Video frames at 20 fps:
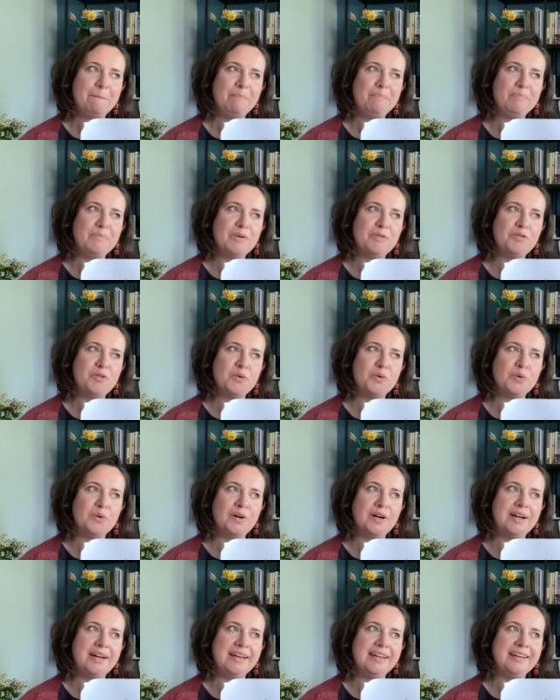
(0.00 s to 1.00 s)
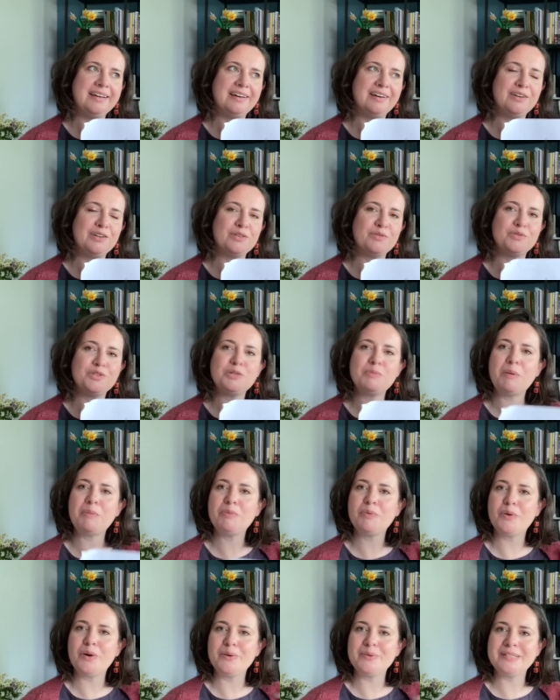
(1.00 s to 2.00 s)
before I kind of, do you remember
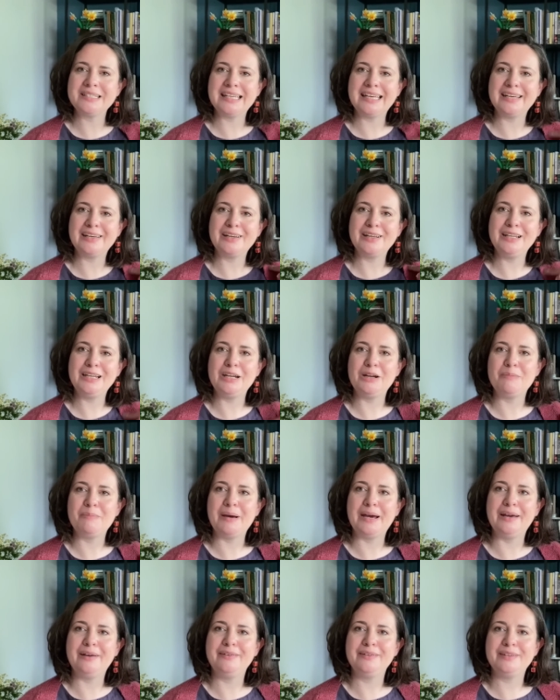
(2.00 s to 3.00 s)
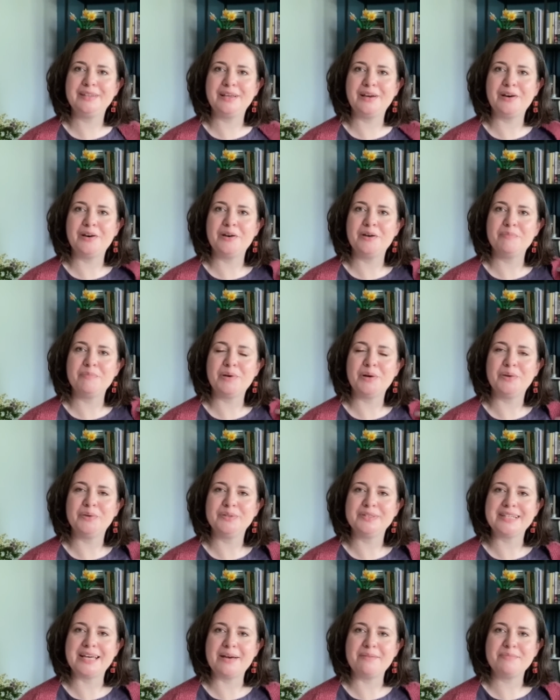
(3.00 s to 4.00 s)
what I was saying earlier about the armhole
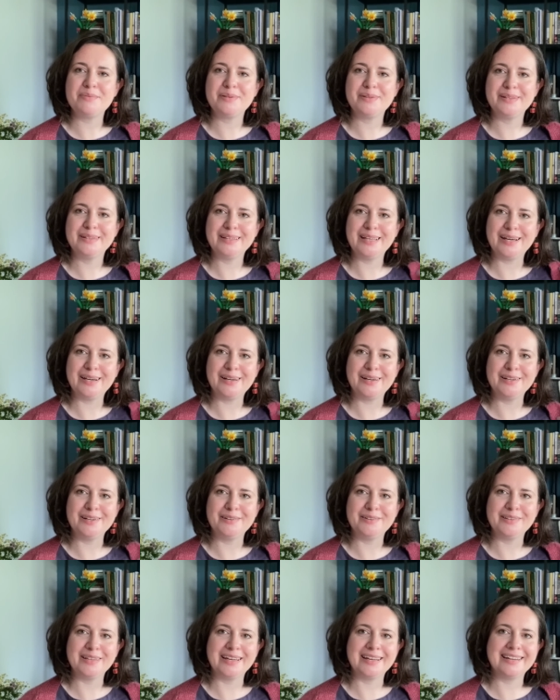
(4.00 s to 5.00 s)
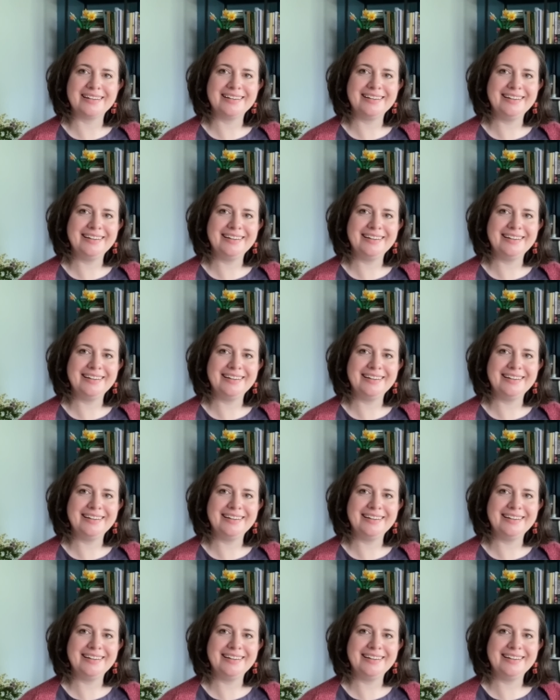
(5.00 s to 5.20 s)
depth, that kind of thing?